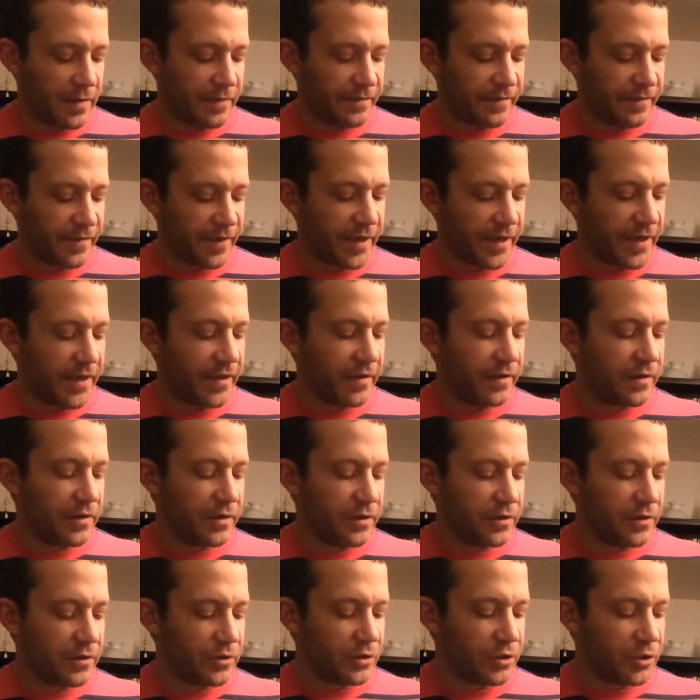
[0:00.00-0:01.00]
flat,
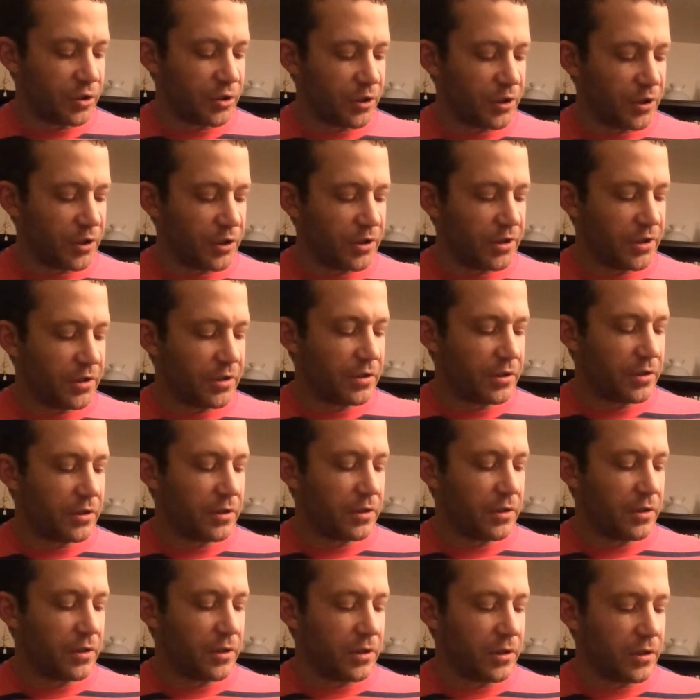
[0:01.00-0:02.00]
G,
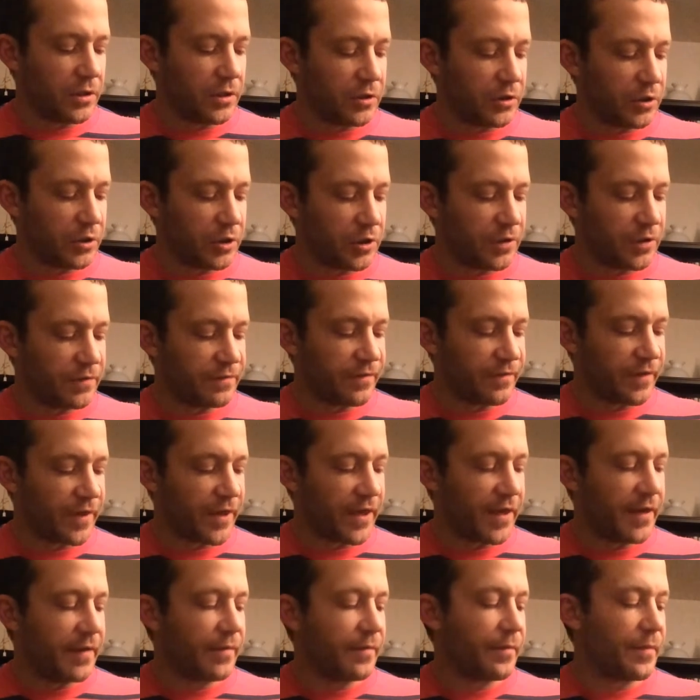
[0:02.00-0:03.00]
G
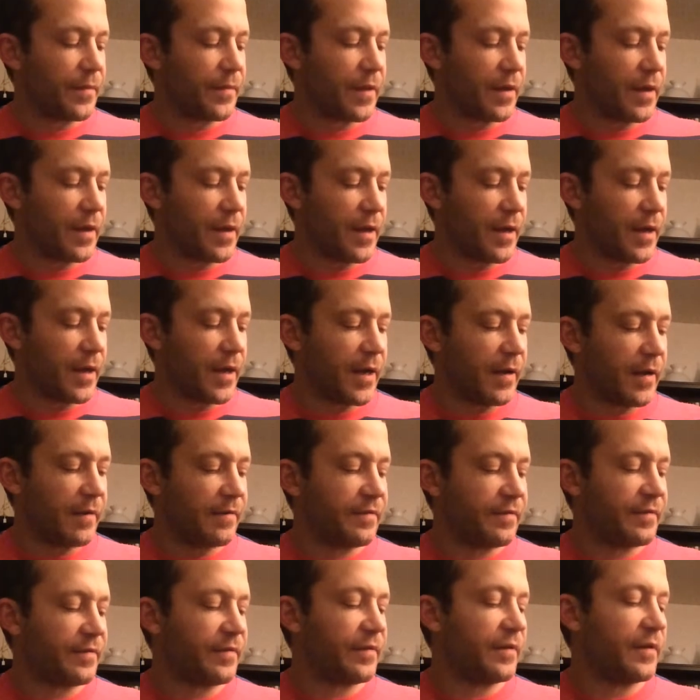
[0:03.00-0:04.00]
flat, F,